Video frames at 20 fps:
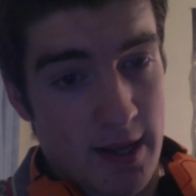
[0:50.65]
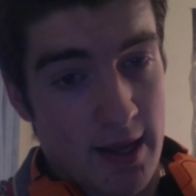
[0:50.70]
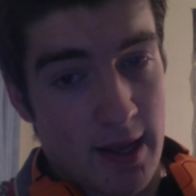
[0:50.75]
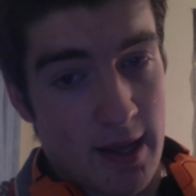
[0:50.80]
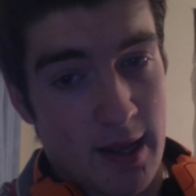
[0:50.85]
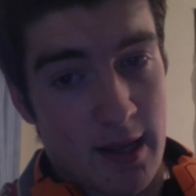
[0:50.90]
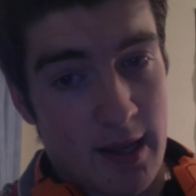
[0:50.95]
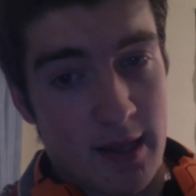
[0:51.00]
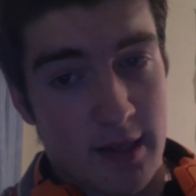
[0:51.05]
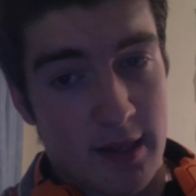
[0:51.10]

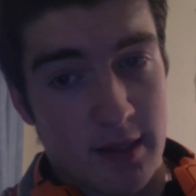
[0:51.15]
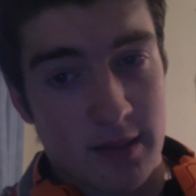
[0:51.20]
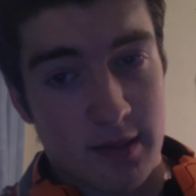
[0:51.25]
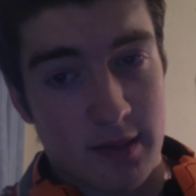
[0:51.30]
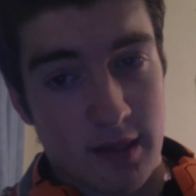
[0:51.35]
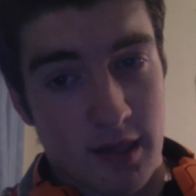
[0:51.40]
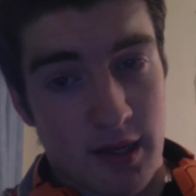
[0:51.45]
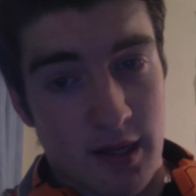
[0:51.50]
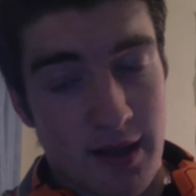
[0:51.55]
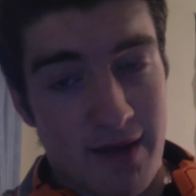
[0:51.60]
And
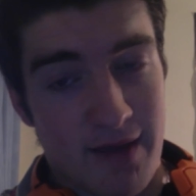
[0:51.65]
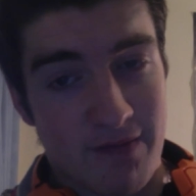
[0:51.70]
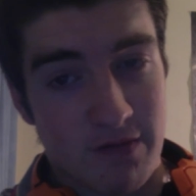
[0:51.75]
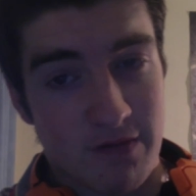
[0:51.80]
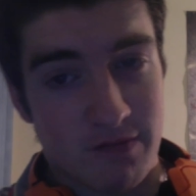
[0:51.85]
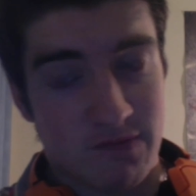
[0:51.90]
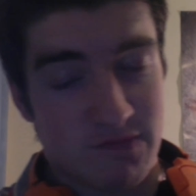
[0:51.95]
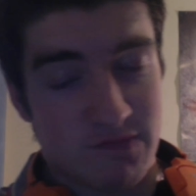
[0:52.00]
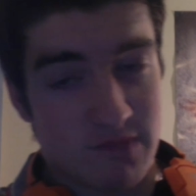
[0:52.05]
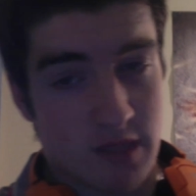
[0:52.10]
I have
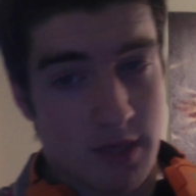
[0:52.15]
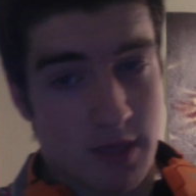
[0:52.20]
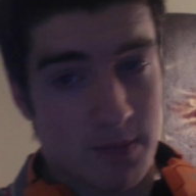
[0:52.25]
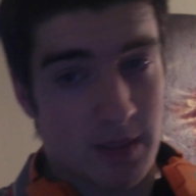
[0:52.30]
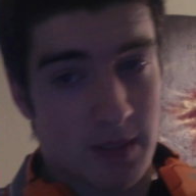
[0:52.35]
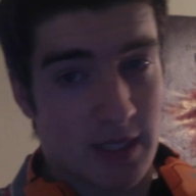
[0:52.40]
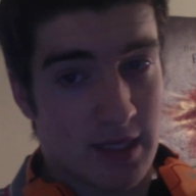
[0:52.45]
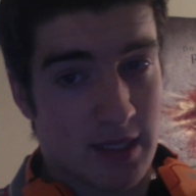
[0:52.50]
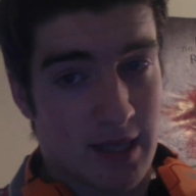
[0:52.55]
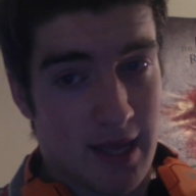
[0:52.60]
a
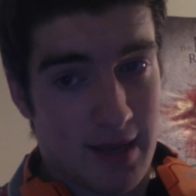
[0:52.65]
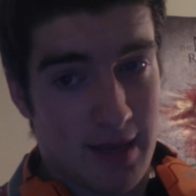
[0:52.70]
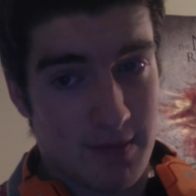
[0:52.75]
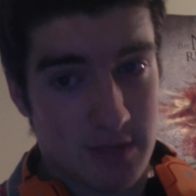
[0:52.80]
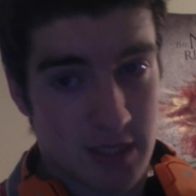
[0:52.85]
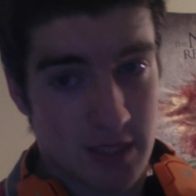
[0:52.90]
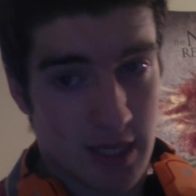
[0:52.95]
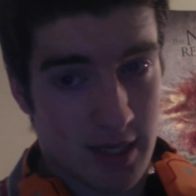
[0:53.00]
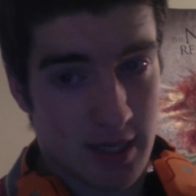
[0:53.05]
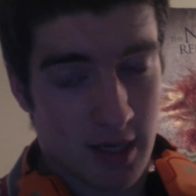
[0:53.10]
couple of
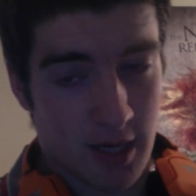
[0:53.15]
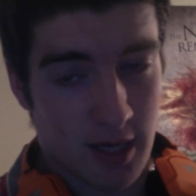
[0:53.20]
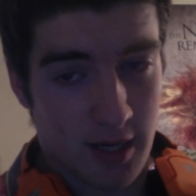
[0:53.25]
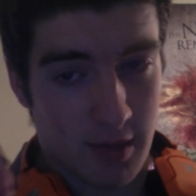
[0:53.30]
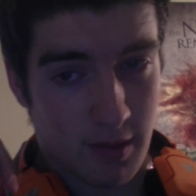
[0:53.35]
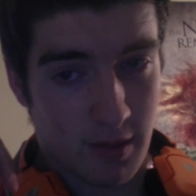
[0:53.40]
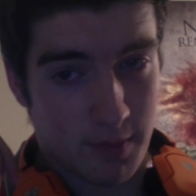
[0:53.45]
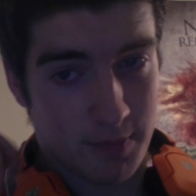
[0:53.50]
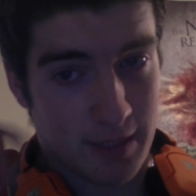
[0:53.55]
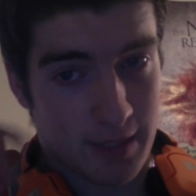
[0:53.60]
games like
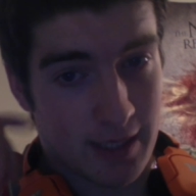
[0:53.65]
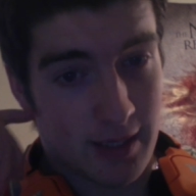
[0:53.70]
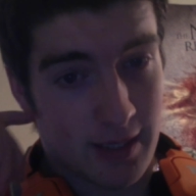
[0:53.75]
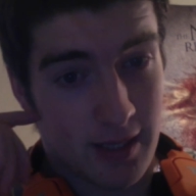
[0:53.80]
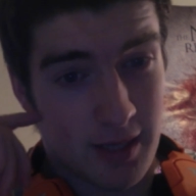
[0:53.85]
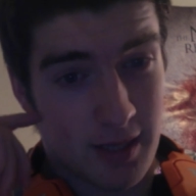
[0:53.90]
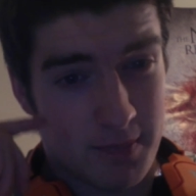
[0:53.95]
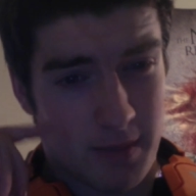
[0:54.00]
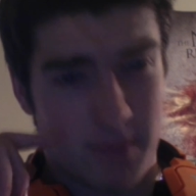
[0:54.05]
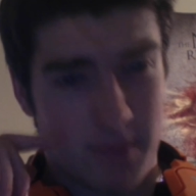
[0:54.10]
higher up that a
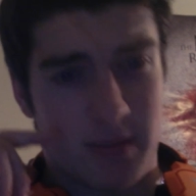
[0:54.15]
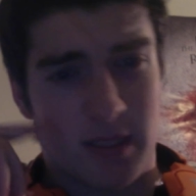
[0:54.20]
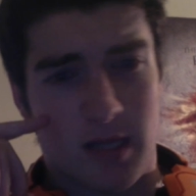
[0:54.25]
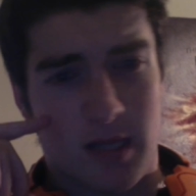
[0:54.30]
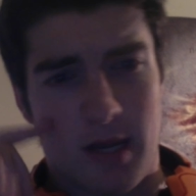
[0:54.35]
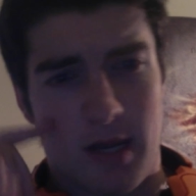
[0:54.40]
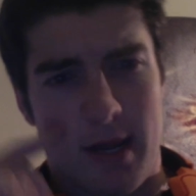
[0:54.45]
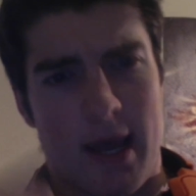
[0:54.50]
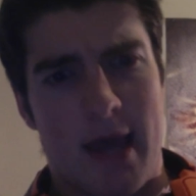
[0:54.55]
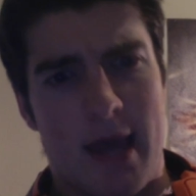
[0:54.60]
lot of people
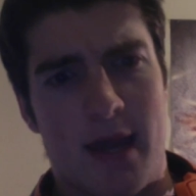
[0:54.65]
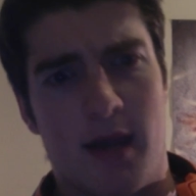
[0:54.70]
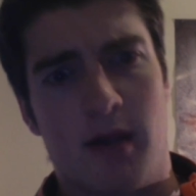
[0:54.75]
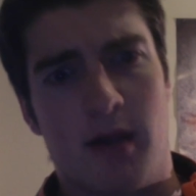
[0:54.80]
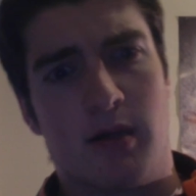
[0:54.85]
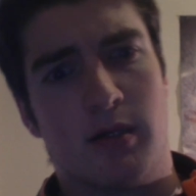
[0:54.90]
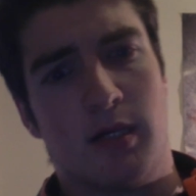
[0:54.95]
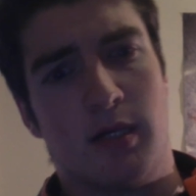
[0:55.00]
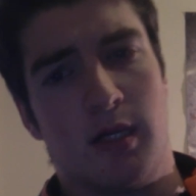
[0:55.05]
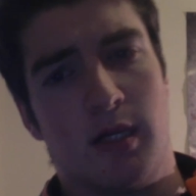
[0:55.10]
kind of hated
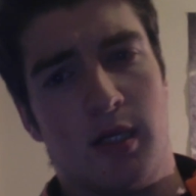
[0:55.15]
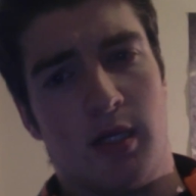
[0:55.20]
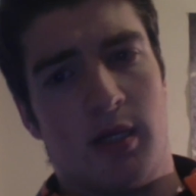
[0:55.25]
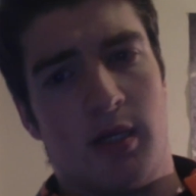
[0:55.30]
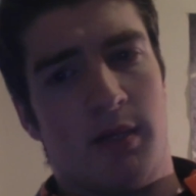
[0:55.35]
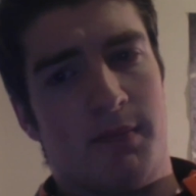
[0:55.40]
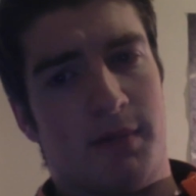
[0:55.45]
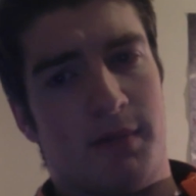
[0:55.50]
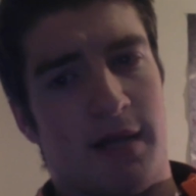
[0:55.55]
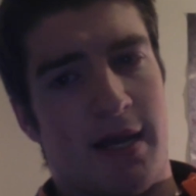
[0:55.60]
on,
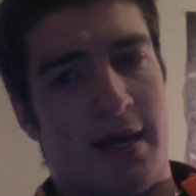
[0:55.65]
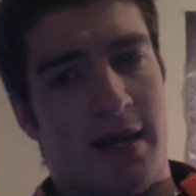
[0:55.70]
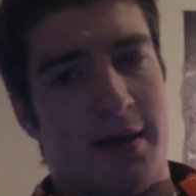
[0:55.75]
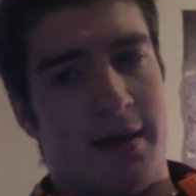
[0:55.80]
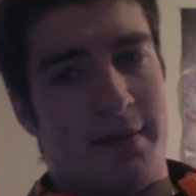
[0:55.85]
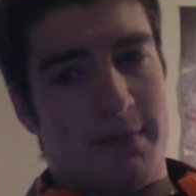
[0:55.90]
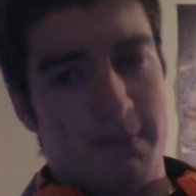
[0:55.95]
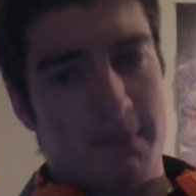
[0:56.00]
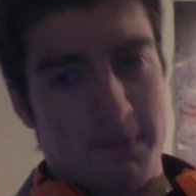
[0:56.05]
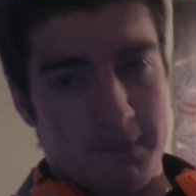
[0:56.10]
but
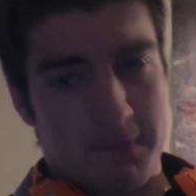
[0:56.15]
um,